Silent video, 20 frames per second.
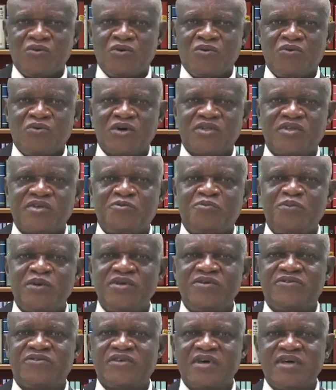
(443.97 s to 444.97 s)
What is
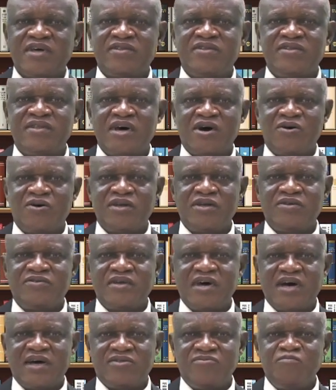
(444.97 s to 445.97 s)
being said now is
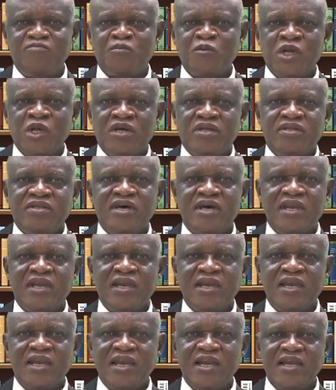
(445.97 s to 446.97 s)
that the
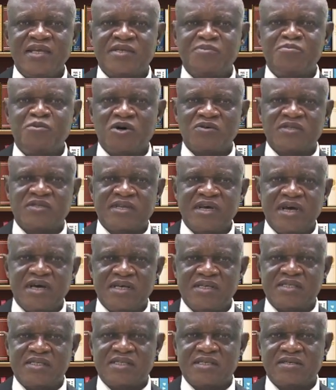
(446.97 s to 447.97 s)
litmus
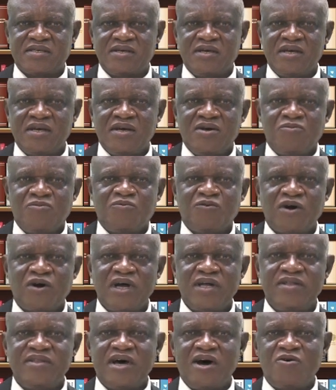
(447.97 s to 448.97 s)
test for
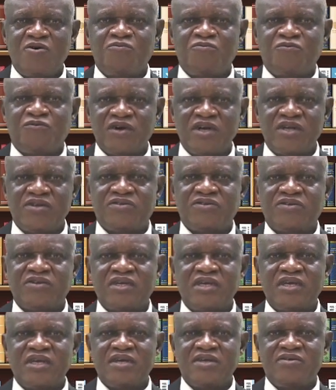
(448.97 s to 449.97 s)
a noun phrase
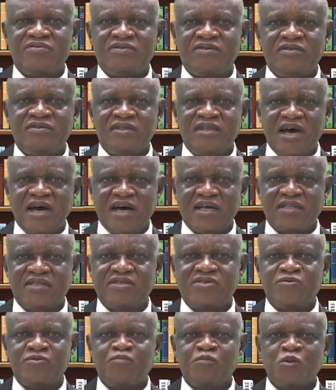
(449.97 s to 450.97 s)
is that
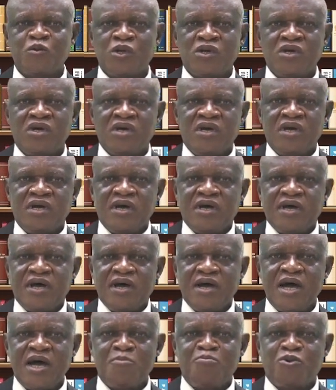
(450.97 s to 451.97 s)

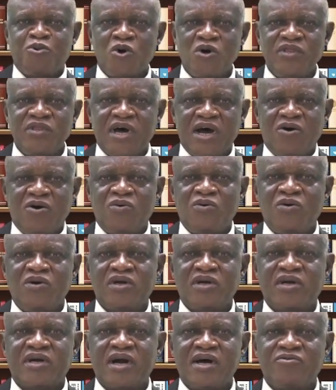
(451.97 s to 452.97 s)
a pronoun
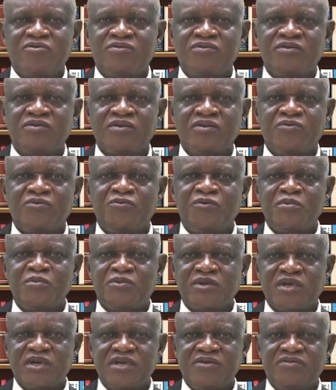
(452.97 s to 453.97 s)
can
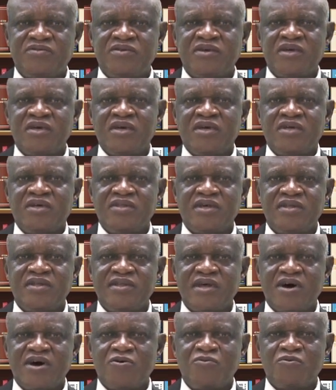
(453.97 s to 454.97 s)
replace the
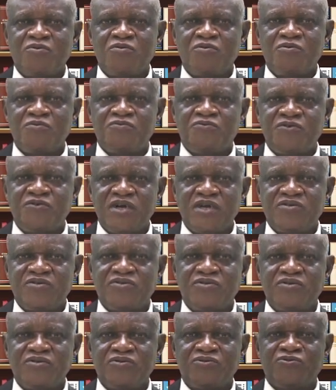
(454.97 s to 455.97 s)
noun
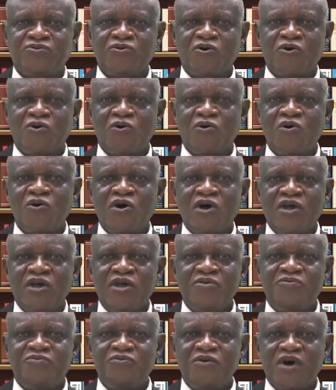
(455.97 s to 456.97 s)
phrase. So
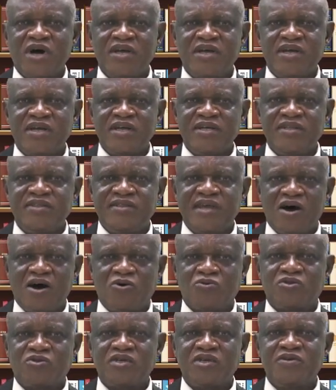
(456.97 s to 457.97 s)
if you are in
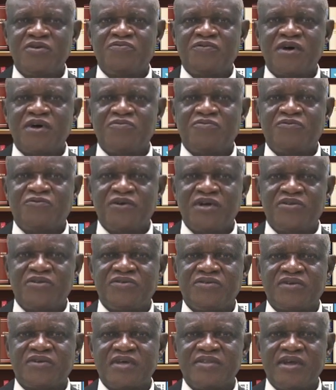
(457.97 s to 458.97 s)
doubt if a phrase
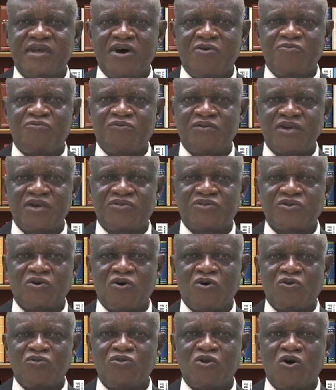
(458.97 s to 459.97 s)
is a noun phrase
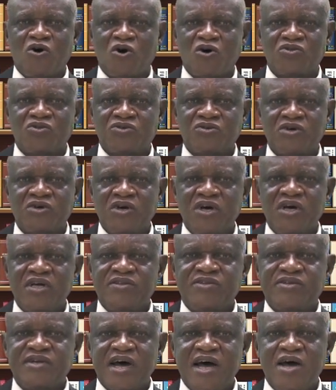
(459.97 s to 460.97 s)
or not,
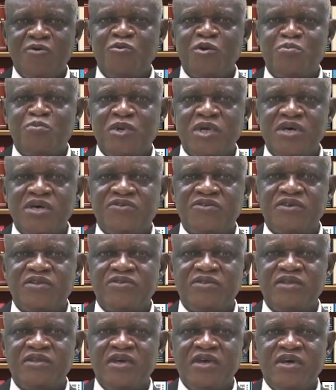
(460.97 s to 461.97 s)
try
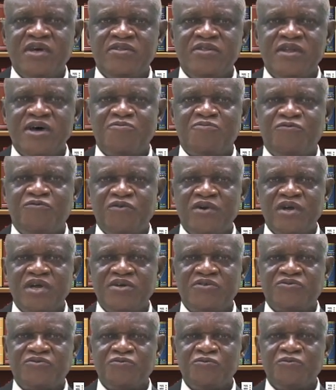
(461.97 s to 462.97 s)
replacing the
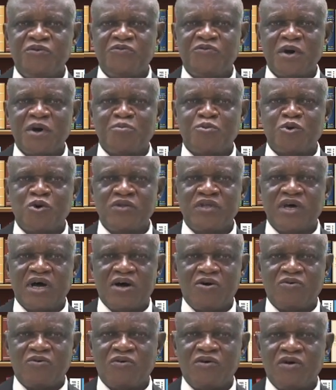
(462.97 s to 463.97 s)
phrase with a
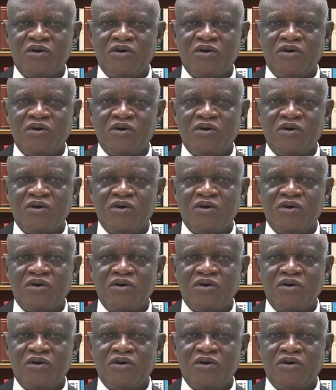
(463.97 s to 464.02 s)
pronoun.